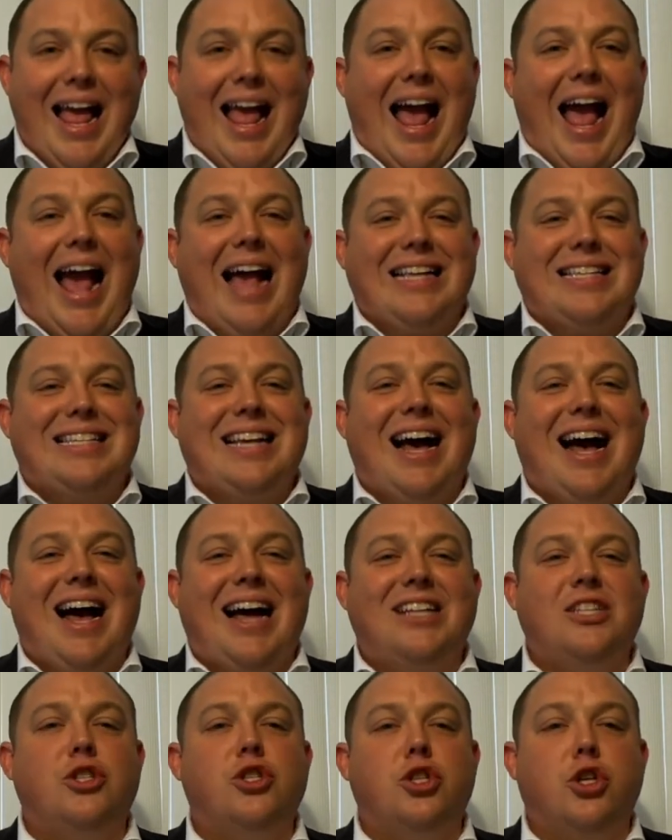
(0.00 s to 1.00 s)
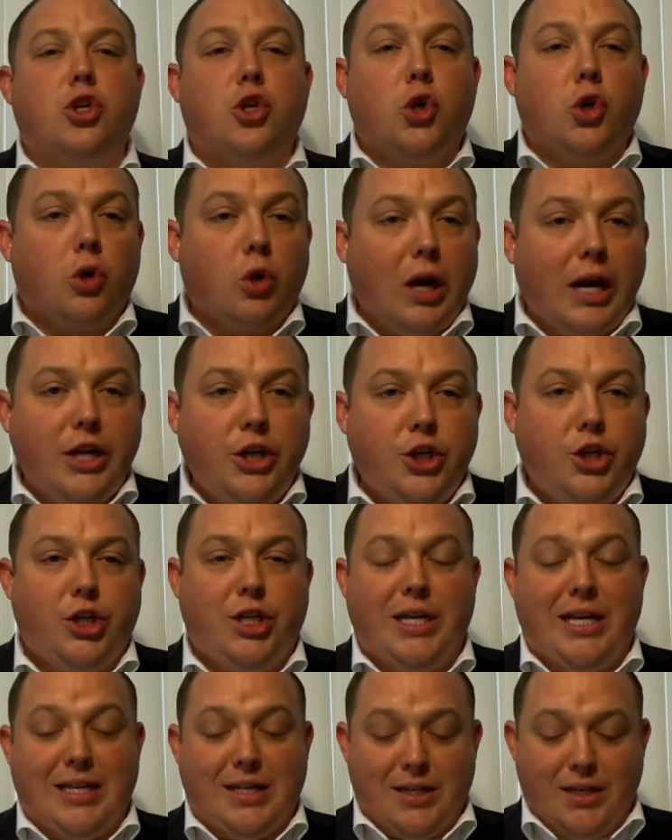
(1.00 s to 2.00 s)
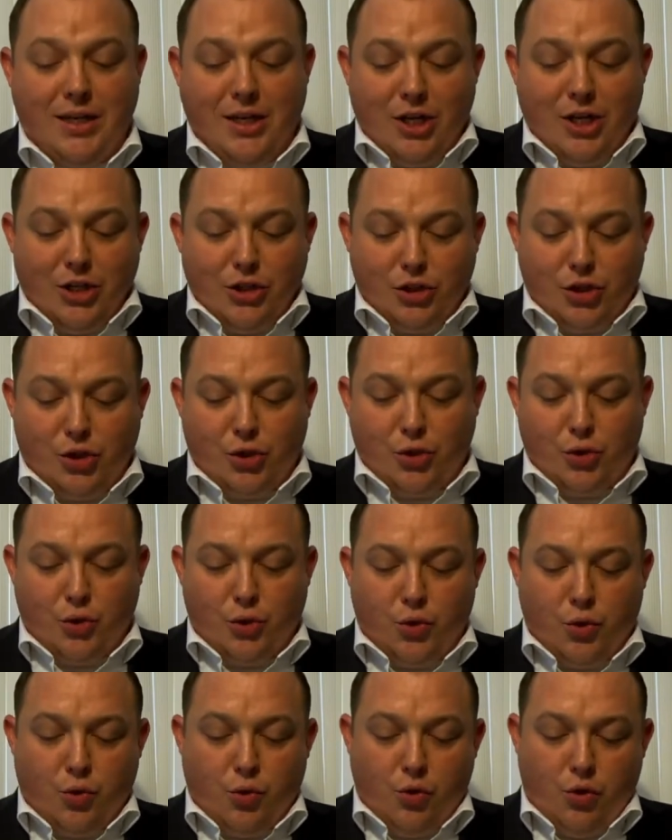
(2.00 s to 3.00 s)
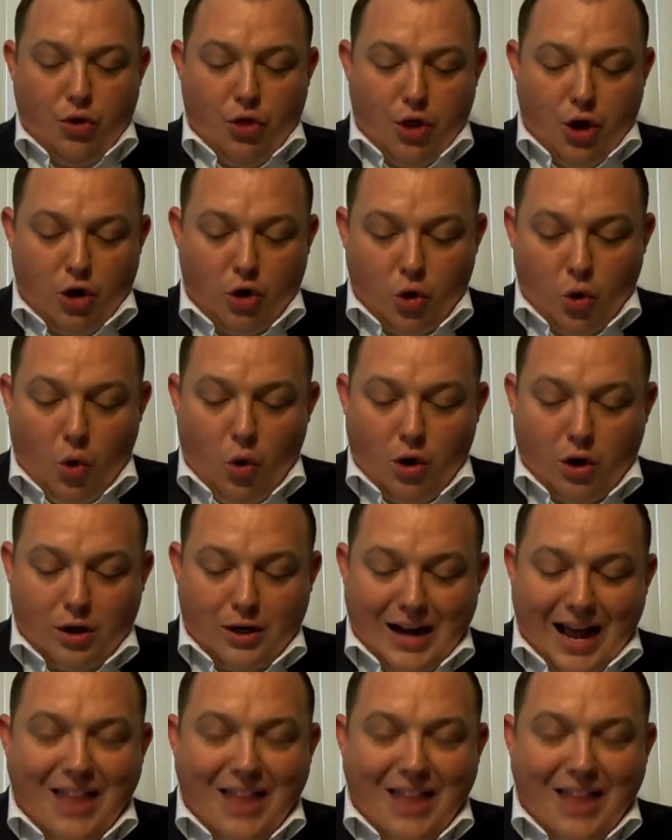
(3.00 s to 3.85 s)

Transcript: as consecration to the Lord.